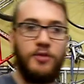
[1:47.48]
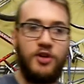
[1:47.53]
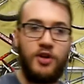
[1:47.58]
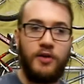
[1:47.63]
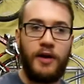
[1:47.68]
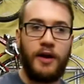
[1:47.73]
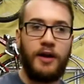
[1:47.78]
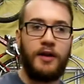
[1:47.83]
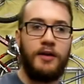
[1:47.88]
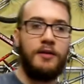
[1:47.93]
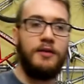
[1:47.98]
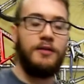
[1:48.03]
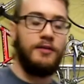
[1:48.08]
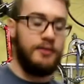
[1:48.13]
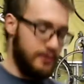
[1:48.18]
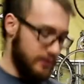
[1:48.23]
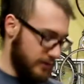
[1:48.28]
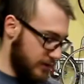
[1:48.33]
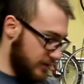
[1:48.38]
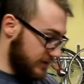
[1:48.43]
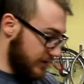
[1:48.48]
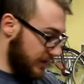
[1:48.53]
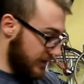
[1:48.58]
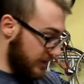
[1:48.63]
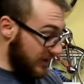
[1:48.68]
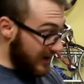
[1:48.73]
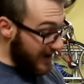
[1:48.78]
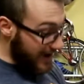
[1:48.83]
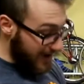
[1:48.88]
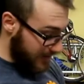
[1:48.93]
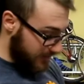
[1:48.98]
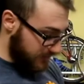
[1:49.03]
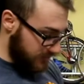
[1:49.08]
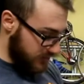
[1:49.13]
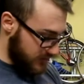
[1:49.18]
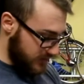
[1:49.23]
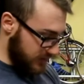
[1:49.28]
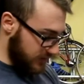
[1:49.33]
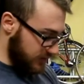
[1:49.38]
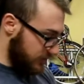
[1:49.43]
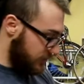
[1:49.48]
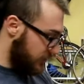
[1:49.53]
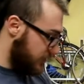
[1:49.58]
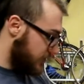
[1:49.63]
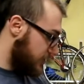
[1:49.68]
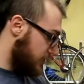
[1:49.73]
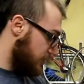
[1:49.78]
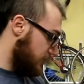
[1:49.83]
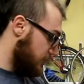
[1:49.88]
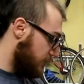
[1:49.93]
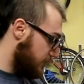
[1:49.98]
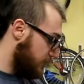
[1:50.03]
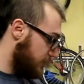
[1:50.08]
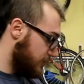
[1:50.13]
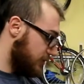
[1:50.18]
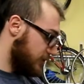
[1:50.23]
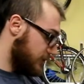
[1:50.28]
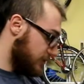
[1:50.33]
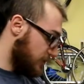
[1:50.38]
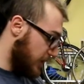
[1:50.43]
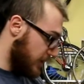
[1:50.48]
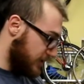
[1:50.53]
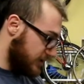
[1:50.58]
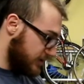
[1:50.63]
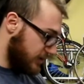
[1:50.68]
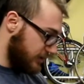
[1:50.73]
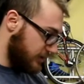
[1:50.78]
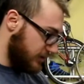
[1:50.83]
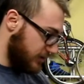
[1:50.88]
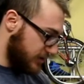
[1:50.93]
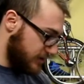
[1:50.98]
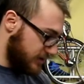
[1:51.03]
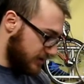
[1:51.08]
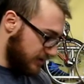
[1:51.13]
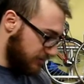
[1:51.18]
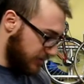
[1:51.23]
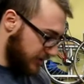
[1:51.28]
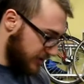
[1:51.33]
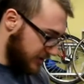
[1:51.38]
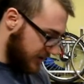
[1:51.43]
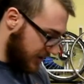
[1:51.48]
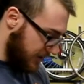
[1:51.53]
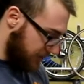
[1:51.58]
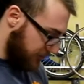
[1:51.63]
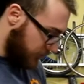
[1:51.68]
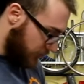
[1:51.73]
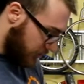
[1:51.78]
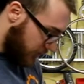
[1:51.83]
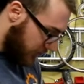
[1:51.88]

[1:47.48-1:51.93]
doing, as I kind of just alluded to. That's why it's not really a step-by-step, but we're